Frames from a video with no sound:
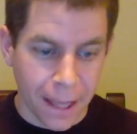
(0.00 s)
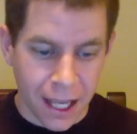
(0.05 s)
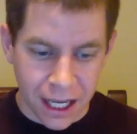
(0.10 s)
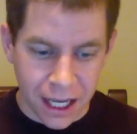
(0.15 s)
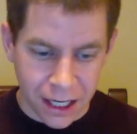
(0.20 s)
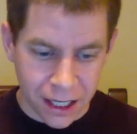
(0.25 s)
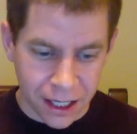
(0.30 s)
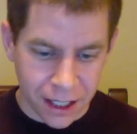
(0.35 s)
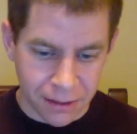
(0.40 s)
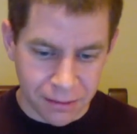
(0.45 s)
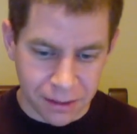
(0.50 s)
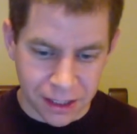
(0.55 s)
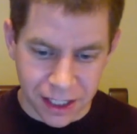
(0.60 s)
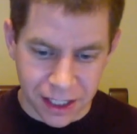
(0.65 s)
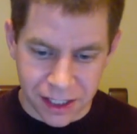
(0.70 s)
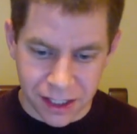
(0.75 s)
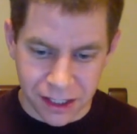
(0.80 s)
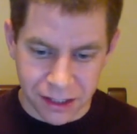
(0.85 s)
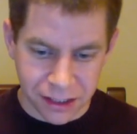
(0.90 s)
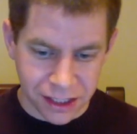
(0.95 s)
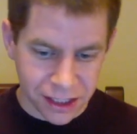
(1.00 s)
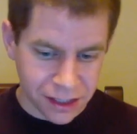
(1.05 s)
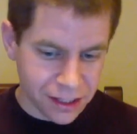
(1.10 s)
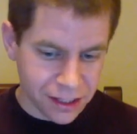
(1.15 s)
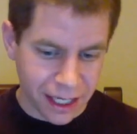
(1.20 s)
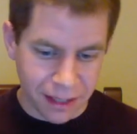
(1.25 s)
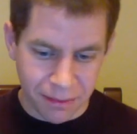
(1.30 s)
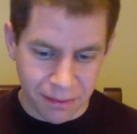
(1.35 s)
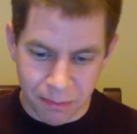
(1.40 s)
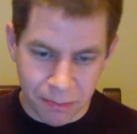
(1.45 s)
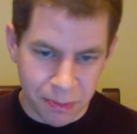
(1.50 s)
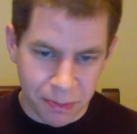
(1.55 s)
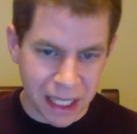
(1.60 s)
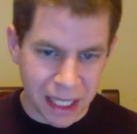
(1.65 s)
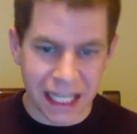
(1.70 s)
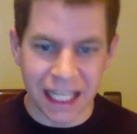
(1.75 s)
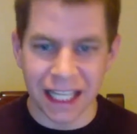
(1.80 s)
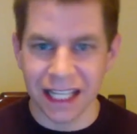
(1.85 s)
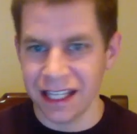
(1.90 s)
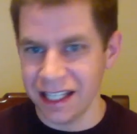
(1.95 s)
Unless you're just like
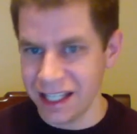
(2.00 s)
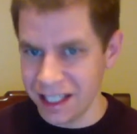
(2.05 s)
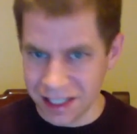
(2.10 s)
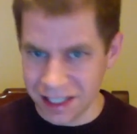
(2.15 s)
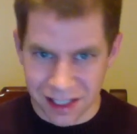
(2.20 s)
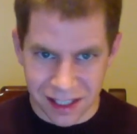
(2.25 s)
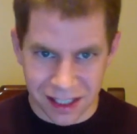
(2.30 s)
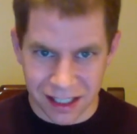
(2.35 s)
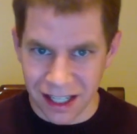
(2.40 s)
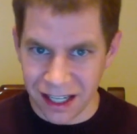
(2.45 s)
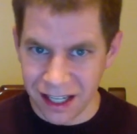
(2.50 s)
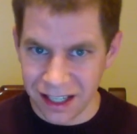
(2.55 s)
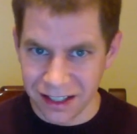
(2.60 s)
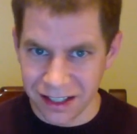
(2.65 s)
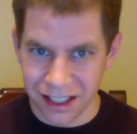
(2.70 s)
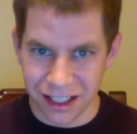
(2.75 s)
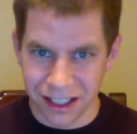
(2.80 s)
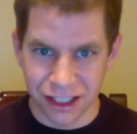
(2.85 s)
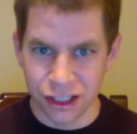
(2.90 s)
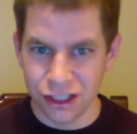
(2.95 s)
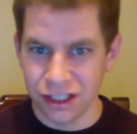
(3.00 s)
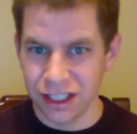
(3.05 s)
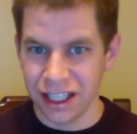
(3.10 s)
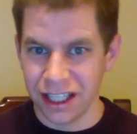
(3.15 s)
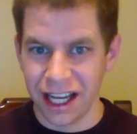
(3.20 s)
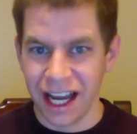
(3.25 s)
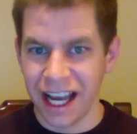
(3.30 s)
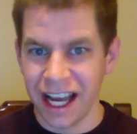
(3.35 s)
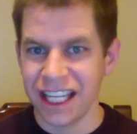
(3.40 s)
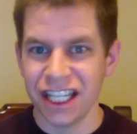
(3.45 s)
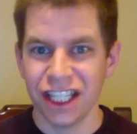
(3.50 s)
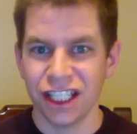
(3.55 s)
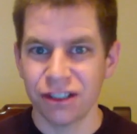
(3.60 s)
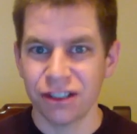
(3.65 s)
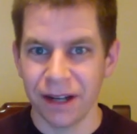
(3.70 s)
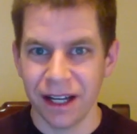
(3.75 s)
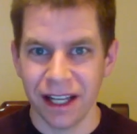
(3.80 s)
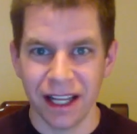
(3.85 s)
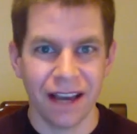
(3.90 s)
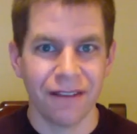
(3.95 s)
beating this on the hiking
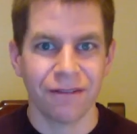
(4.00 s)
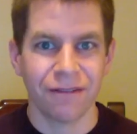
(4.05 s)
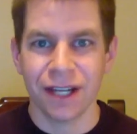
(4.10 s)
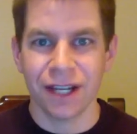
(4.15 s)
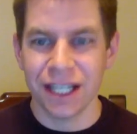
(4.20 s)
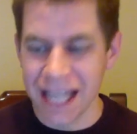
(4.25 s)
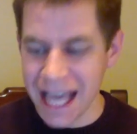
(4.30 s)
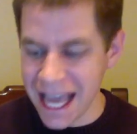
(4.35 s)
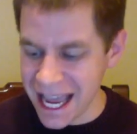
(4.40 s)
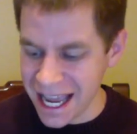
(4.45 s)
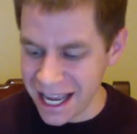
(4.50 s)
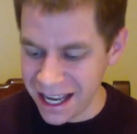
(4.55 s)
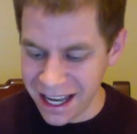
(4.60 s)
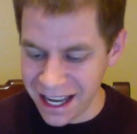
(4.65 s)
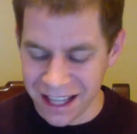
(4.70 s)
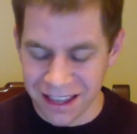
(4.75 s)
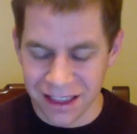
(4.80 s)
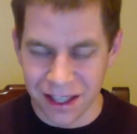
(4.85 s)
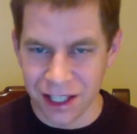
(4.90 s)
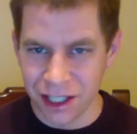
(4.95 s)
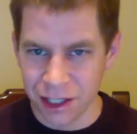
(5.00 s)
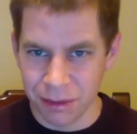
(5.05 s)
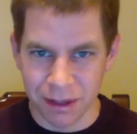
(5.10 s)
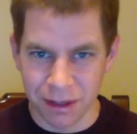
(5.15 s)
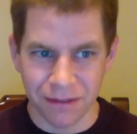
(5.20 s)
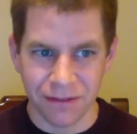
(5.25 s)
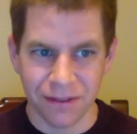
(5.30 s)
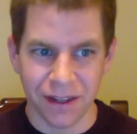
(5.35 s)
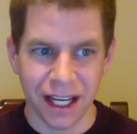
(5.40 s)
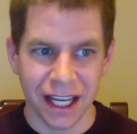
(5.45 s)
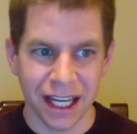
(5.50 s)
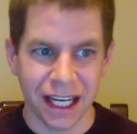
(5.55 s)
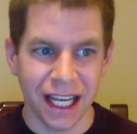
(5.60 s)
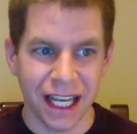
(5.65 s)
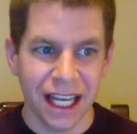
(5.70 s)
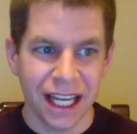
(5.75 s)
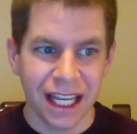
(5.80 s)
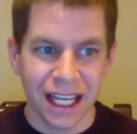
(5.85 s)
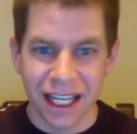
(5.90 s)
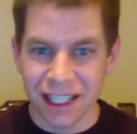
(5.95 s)
trail every day, I think you'll be fine.
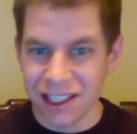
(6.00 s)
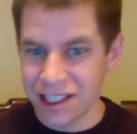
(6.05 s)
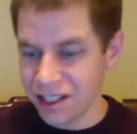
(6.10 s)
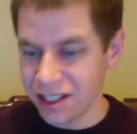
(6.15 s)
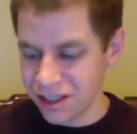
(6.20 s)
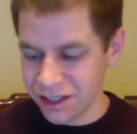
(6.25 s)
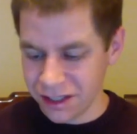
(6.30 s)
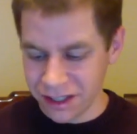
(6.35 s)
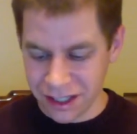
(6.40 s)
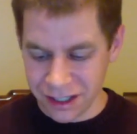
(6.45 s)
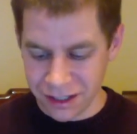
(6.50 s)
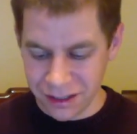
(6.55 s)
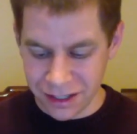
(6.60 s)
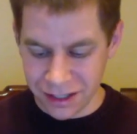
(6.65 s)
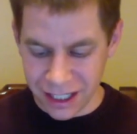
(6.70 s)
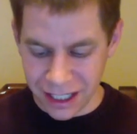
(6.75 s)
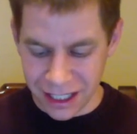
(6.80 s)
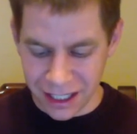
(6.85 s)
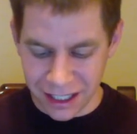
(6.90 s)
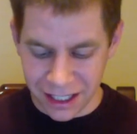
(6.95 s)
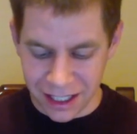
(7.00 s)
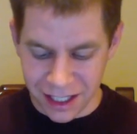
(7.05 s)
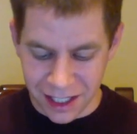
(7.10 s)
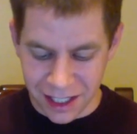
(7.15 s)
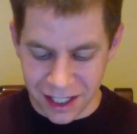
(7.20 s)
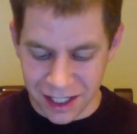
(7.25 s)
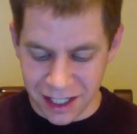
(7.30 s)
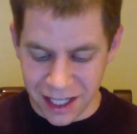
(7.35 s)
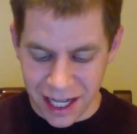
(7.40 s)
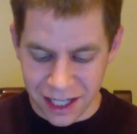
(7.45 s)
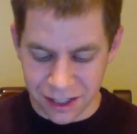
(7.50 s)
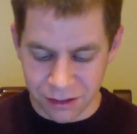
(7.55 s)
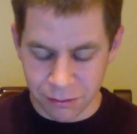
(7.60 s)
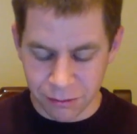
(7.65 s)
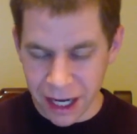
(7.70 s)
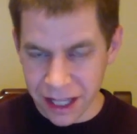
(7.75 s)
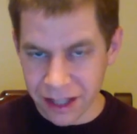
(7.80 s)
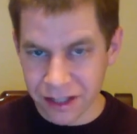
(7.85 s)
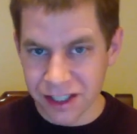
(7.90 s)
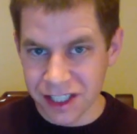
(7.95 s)
It's also good. It has
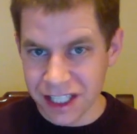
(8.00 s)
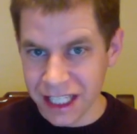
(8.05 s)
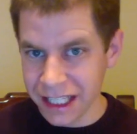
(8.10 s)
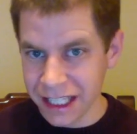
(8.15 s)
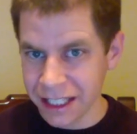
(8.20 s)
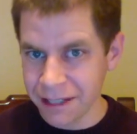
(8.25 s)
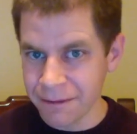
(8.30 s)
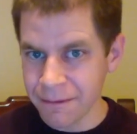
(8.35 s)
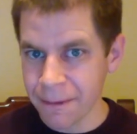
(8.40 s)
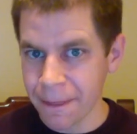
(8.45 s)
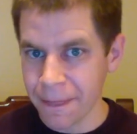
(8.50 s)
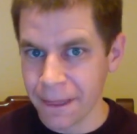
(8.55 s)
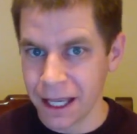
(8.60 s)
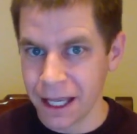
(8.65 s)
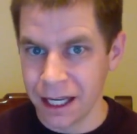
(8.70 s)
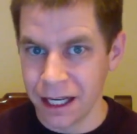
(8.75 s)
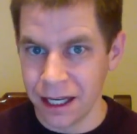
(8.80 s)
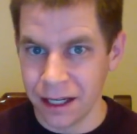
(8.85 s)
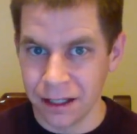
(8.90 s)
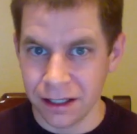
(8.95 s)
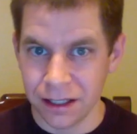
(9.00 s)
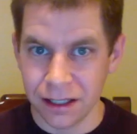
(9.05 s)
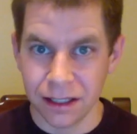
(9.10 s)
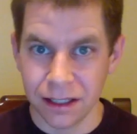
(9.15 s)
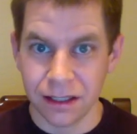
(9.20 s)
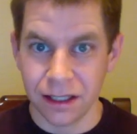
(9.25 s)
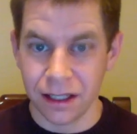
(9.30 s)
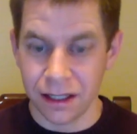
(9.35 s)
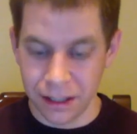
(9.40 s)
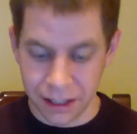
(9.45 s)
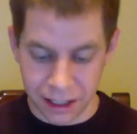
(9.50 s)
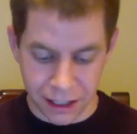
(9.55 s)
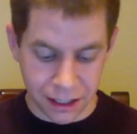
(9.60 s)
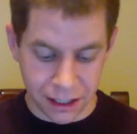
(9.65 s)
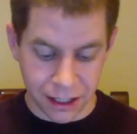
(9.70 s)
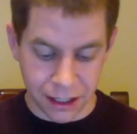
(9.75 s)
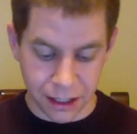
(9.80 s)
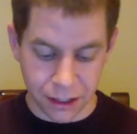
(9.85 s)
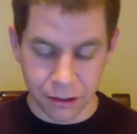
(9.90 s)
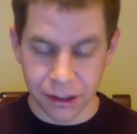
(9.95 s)
weather sealing. And
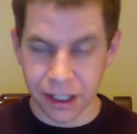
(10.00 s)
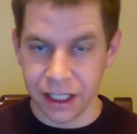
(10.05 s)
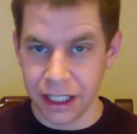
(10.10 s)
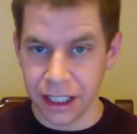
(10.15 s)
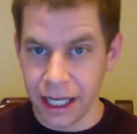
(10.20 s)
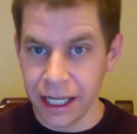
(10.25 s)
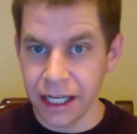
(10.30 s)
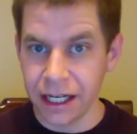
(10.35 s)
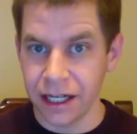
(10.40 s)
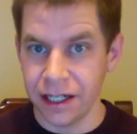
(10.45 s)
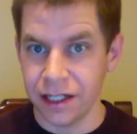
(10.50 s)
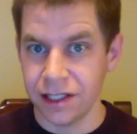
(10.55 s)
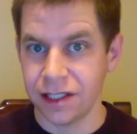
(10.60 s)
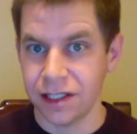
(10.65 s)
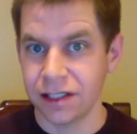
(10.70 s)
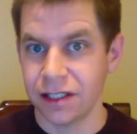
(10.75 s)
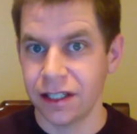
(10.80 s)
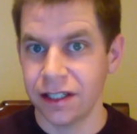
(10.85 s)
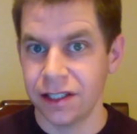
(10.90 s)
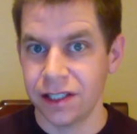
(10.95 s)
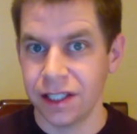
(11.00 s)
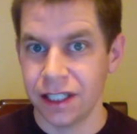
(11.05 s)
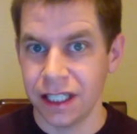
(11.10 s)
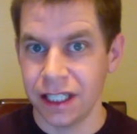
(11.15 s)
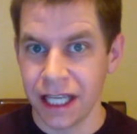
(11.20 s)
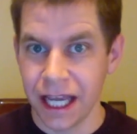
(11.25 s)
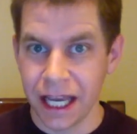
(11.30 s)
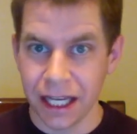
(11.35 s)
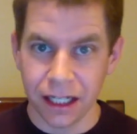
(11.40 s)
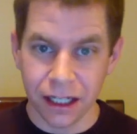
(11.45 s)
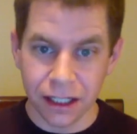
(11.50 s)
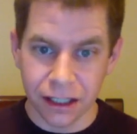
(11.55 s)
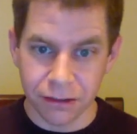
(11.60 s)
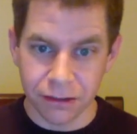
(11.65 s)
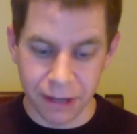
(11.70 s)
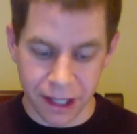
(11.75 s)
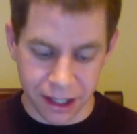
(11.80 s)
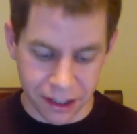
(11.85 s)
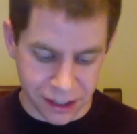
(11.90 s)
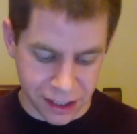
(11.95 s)
according to Nikon, it's as good as the D800
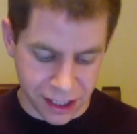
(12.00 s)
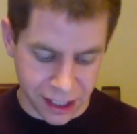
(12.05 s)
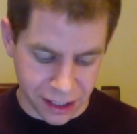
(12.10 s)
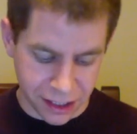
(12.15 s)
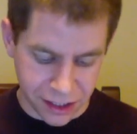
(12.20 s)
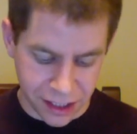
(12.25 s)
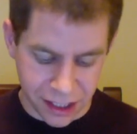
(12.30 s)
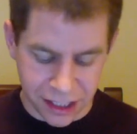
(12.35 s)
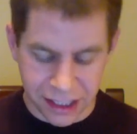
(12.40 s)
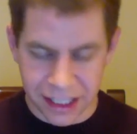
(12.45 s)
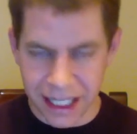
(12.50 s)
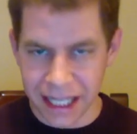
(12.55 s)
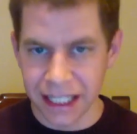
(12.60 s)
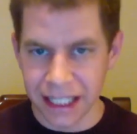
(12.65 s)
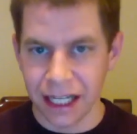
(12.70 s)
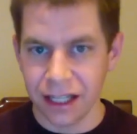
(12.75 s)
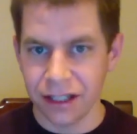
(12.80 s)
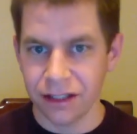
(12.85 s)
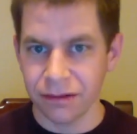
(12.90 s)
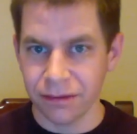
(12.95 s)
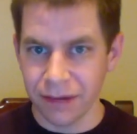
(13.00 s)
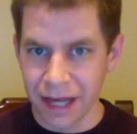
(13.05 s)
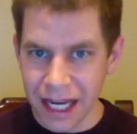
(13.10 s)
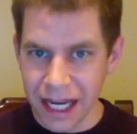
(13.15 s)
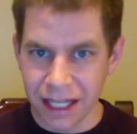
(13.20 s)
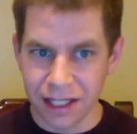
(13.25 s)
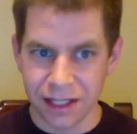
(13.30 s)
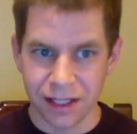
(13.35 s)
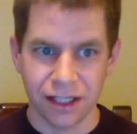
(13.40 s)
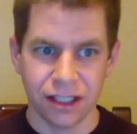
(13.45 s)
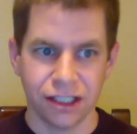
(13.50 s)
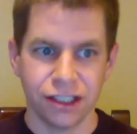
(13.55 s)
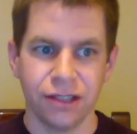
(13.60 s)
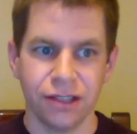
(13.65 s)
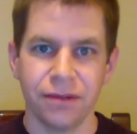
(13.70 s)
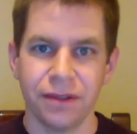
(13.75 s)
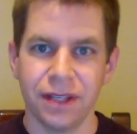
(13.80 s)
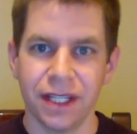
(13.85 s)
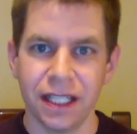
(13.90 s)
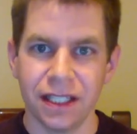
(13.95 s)
weather sealing. So you can take it out in the rain and still shoot
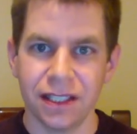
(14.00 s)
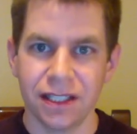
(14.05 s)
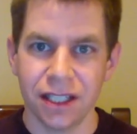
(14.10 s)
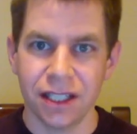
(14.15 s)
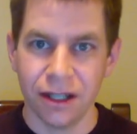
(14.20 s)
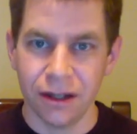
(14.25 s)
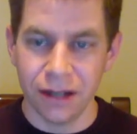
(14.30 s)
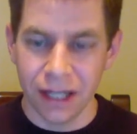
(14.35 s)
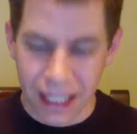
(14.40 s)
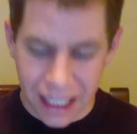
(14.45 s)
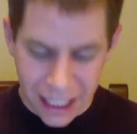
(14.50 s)
with it. So